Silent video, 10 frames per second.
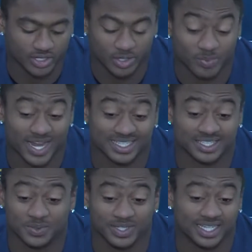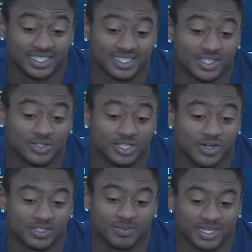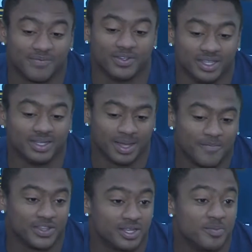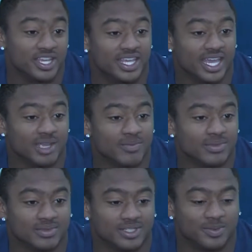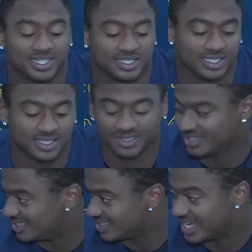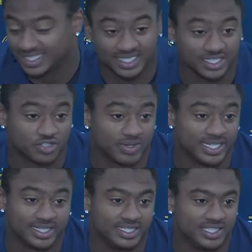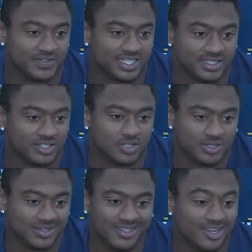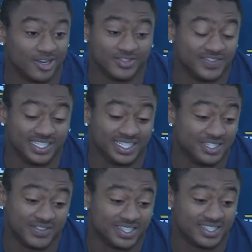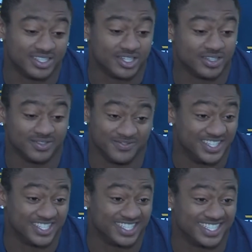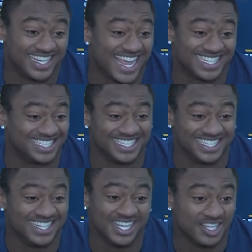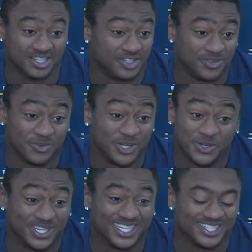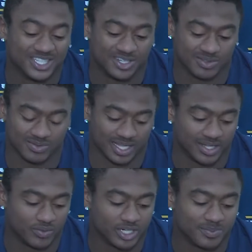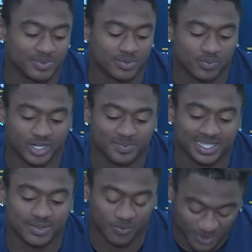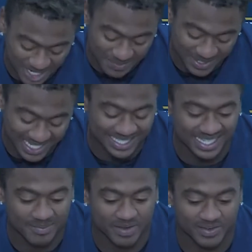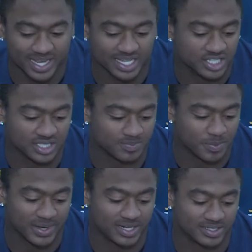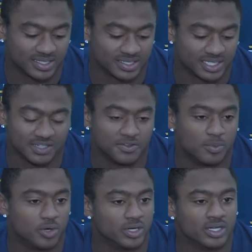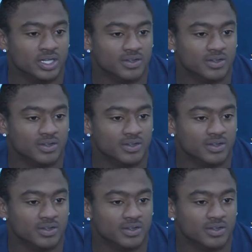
during practice this week, I just told the coaches, I'm like, I'm feeling a big game, especially these guys getting us ready. The defense, you know, our defense is vicious and nasty, and they're real good. So, like, running up against them every day just prepares us even more